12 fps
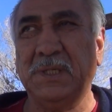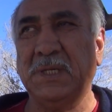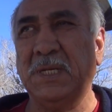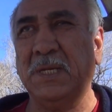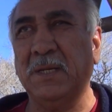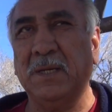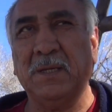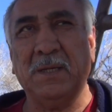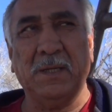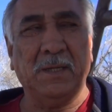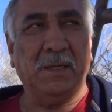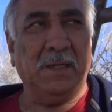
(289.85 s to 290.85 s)

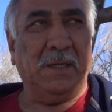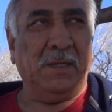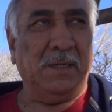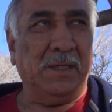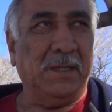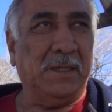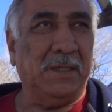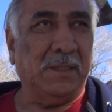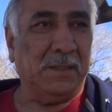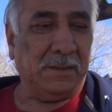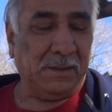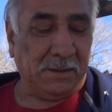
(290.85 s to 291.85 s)
Mm-hmm.
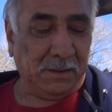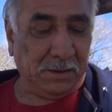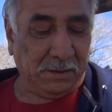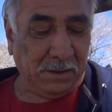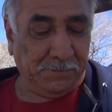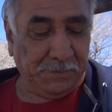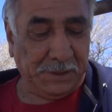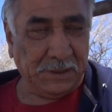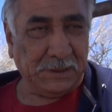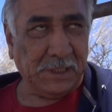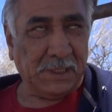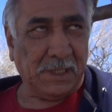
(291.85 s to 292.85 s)
And the
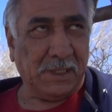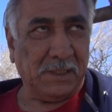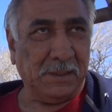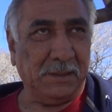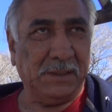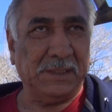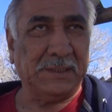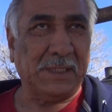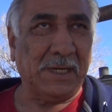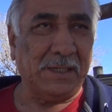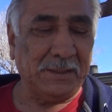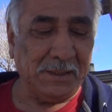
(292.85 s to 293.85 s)
piece that I
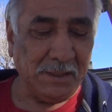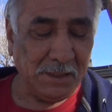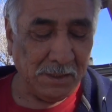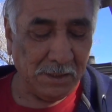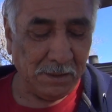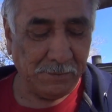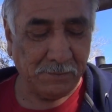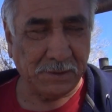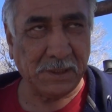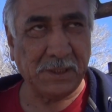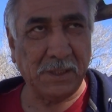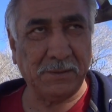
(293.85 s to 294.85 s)
designed for
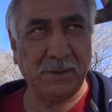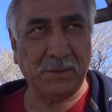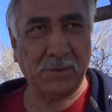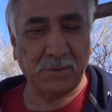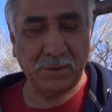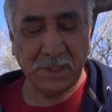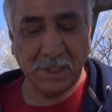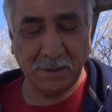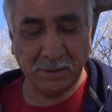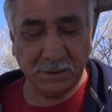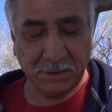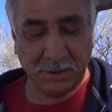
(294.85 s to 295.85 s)
the county
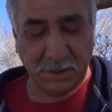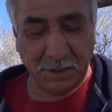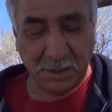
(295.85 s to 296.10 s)
courthouse